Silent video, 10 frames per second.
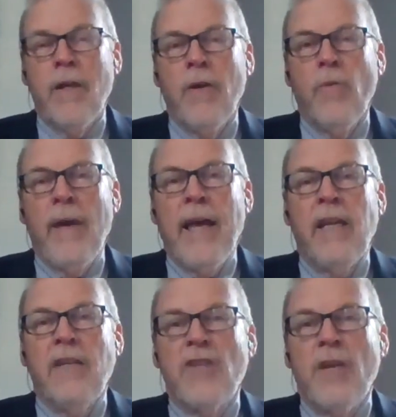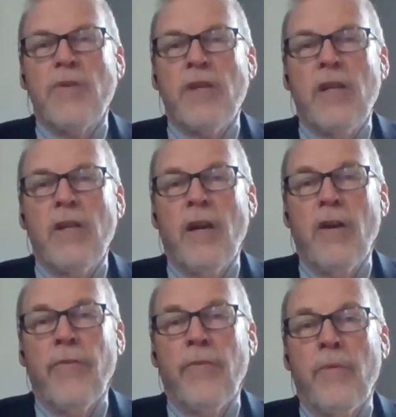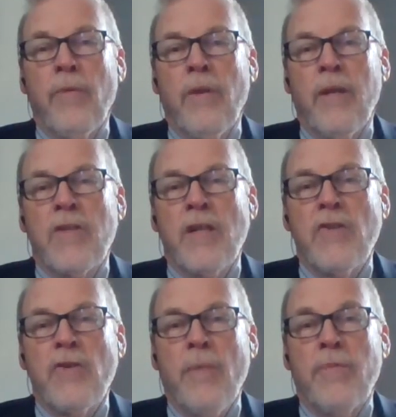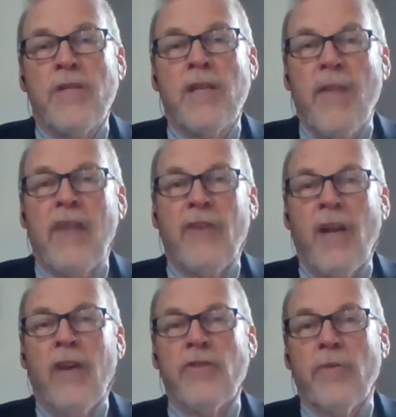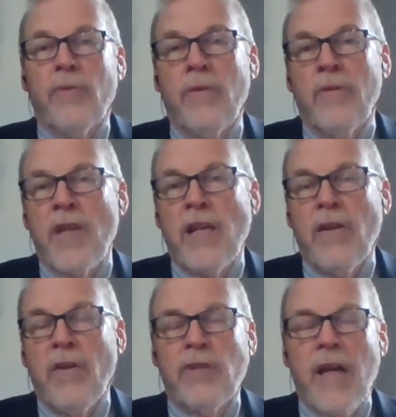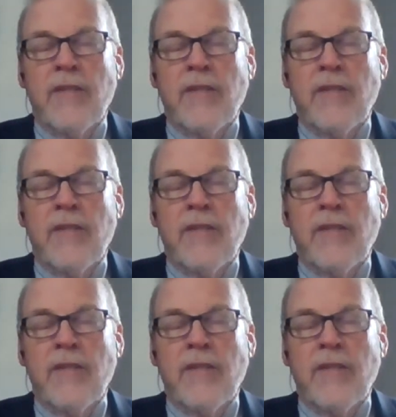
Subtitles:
We had an exemption in there that says you up to $10,000 on state and local taxes.